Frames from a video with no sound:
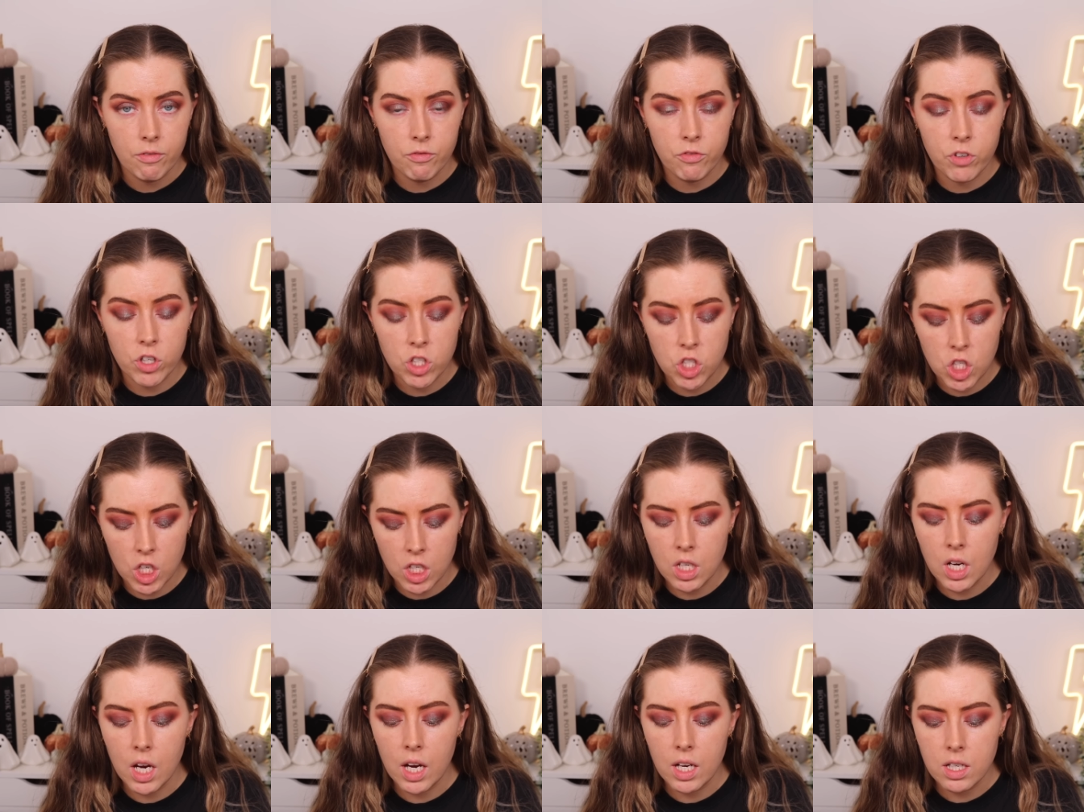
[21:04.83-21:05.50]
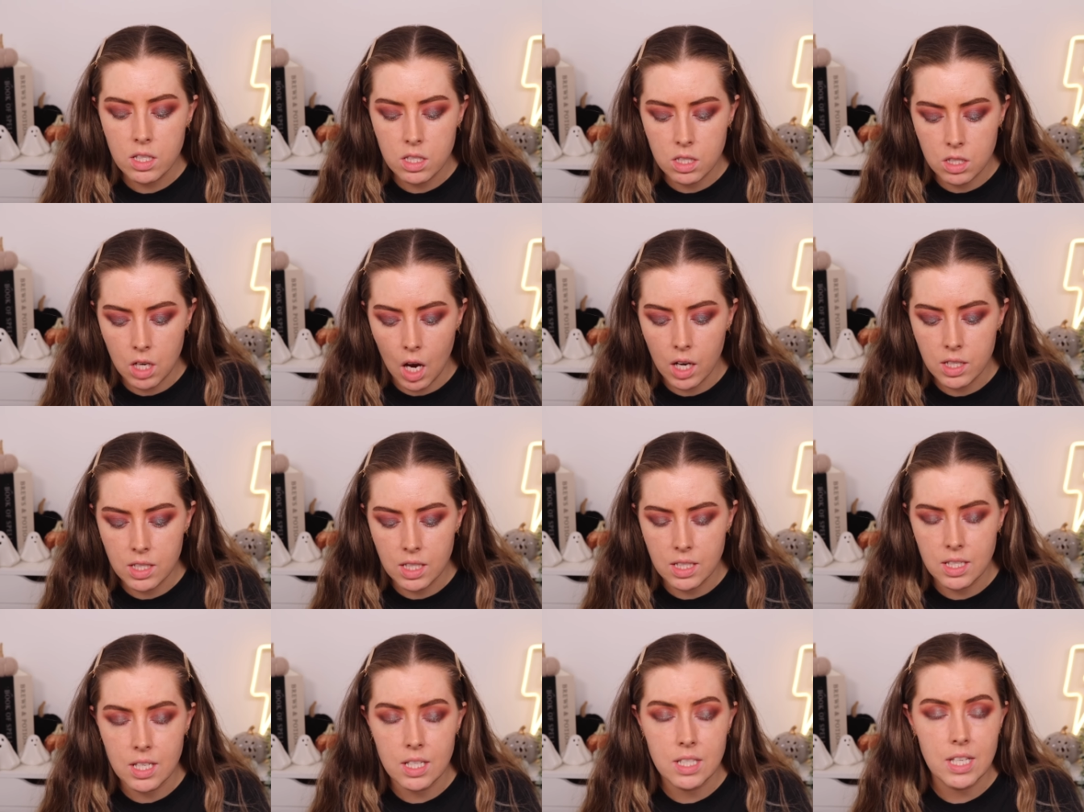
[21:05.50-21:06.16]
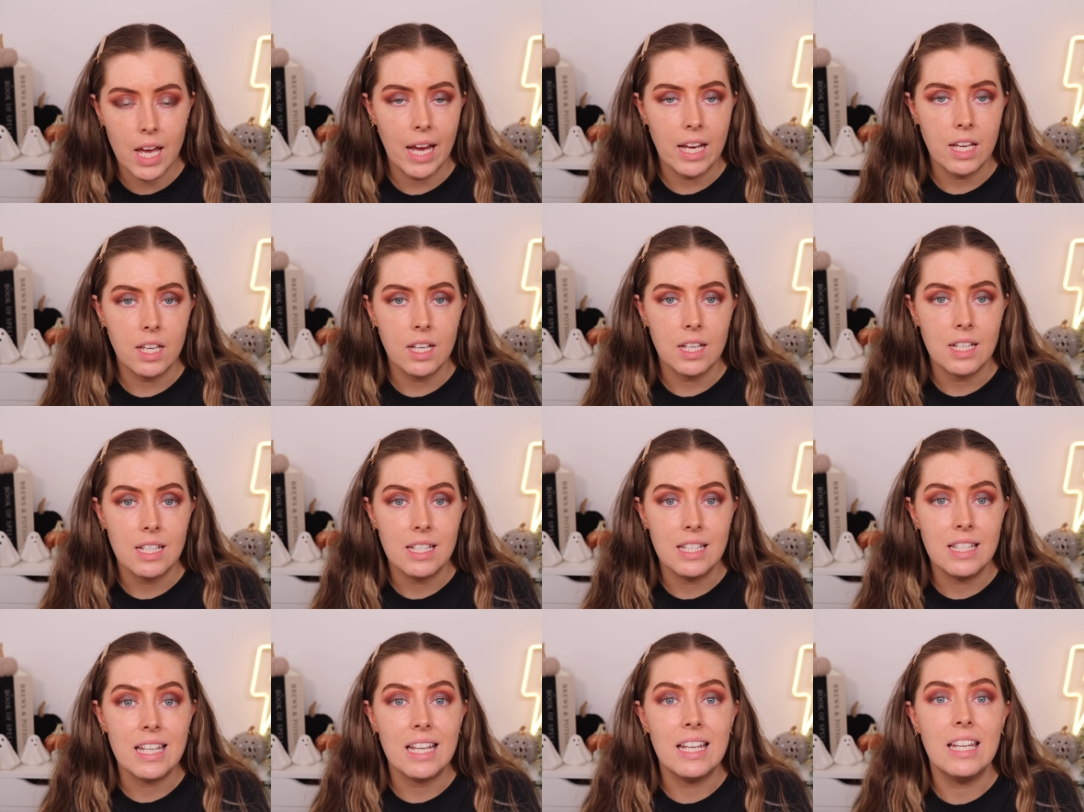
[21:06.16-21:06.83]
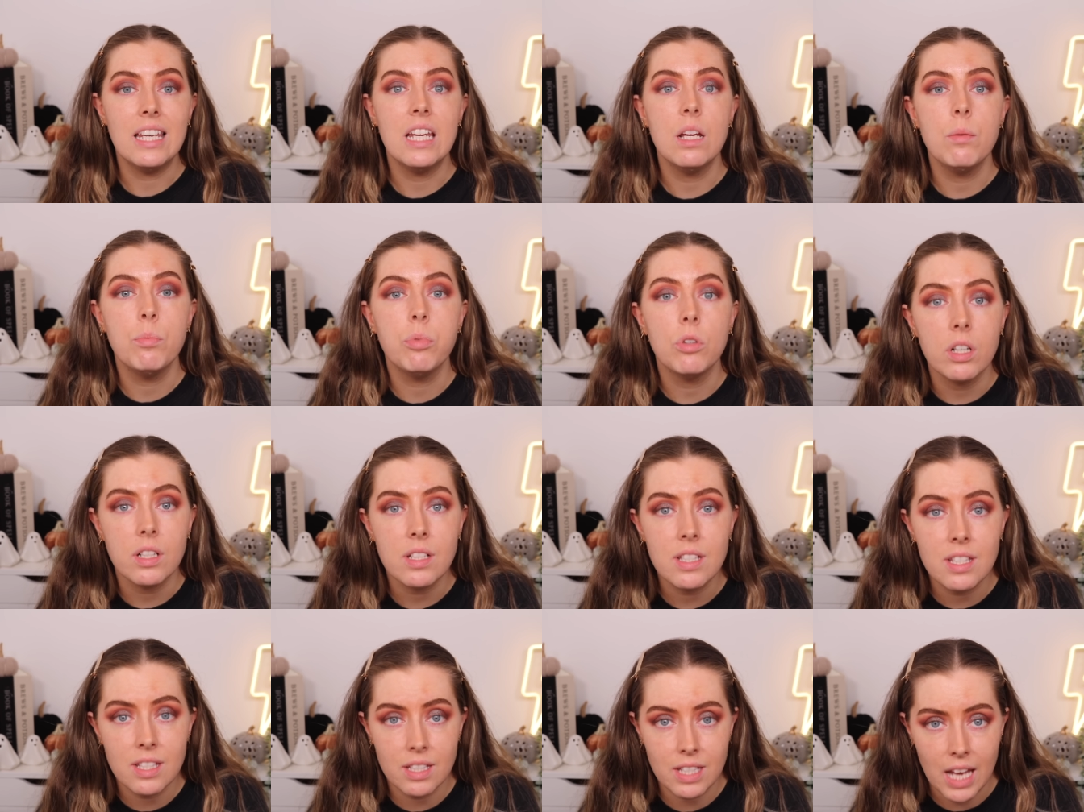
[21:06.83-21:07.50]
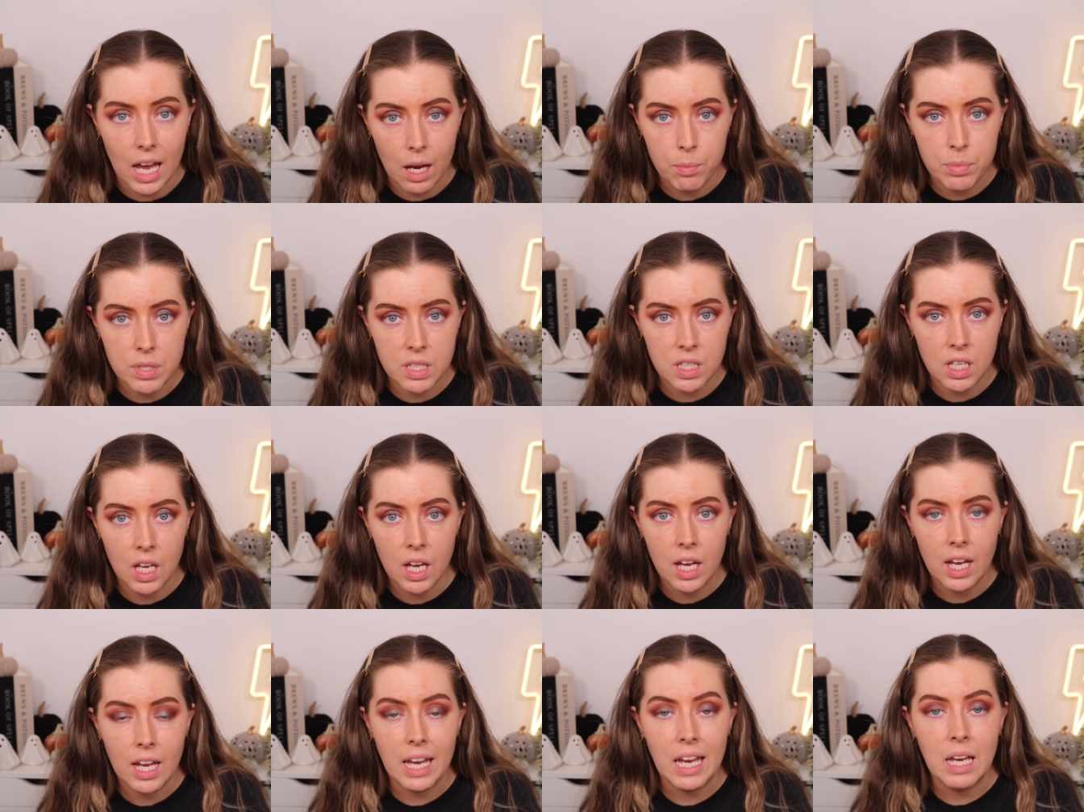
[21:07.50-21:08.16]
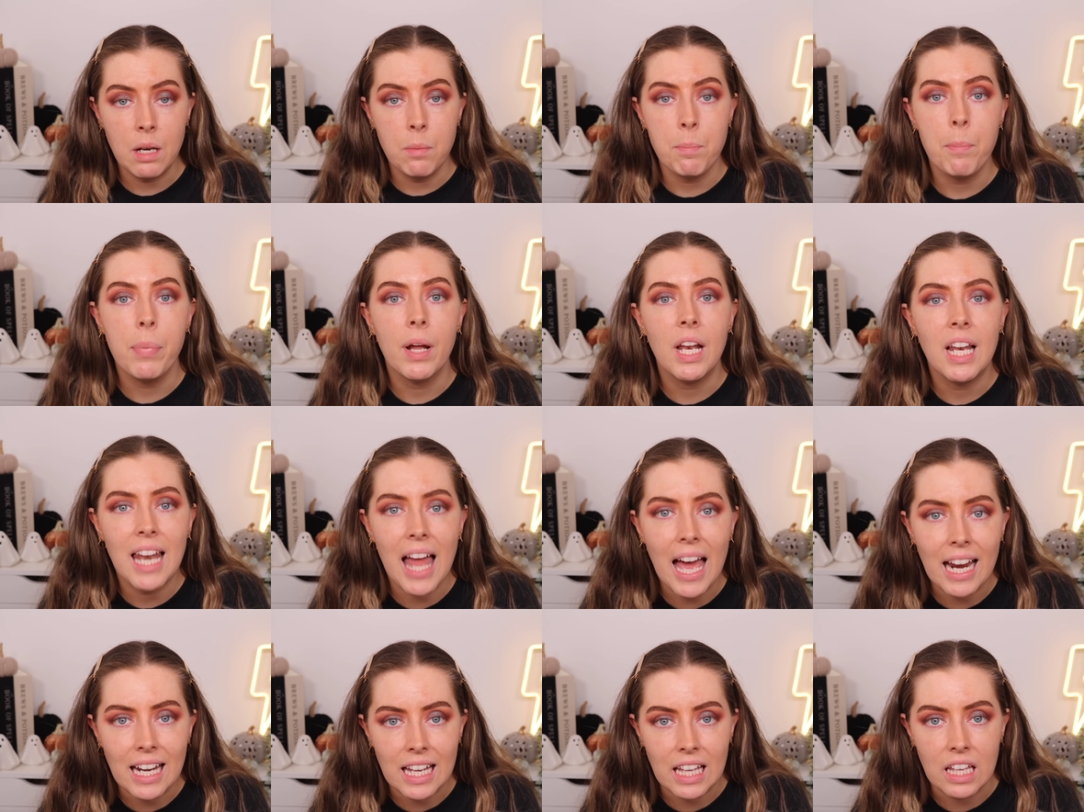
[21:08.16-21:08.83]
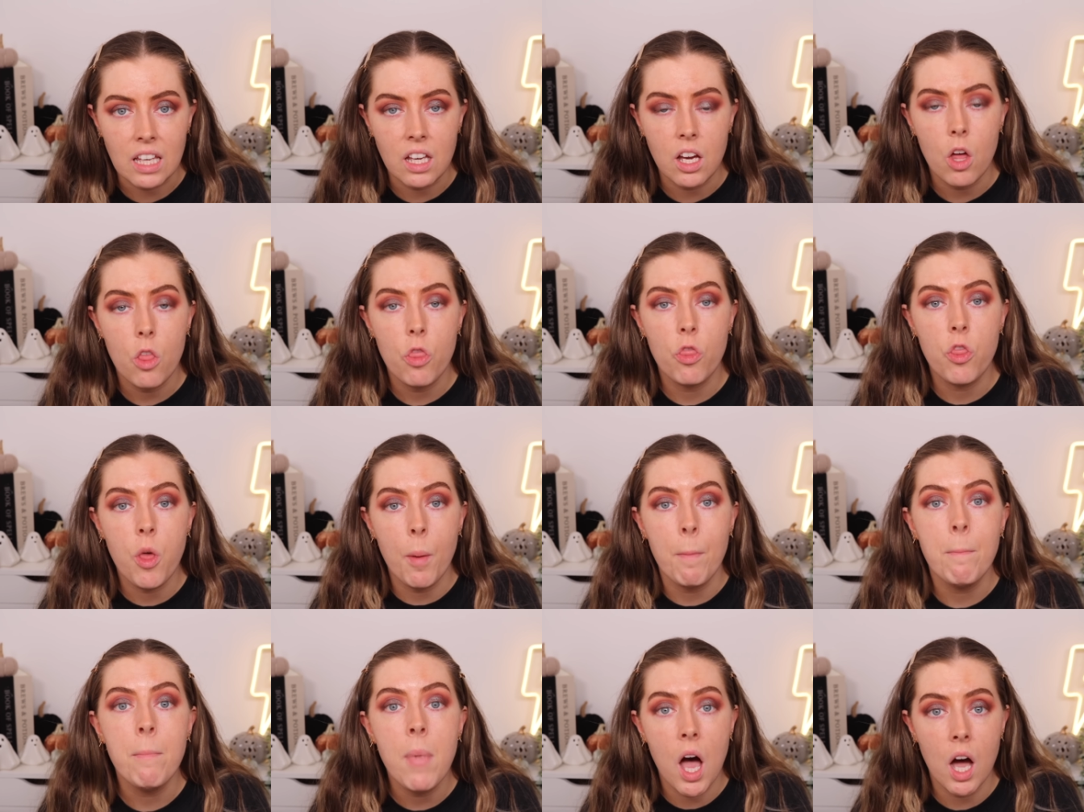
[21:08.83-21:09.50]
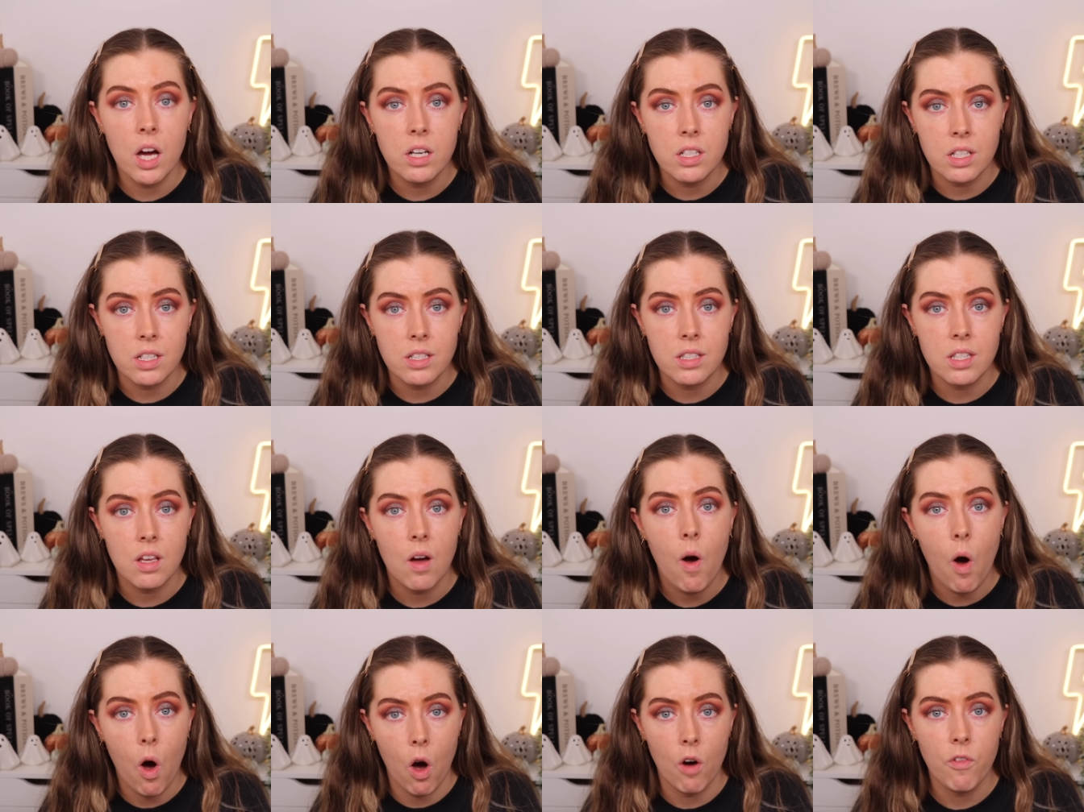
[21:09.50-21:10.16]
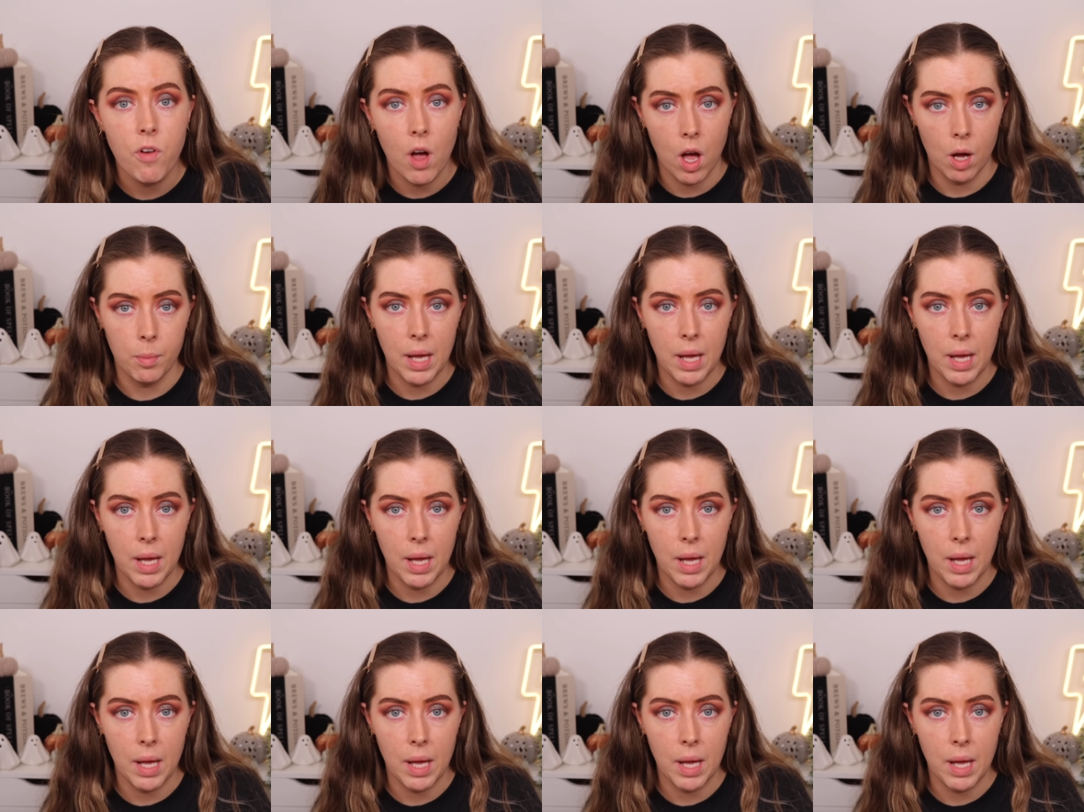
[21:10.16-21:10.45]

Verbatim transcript: Virginia started to take deliberate steps in planning the murders of her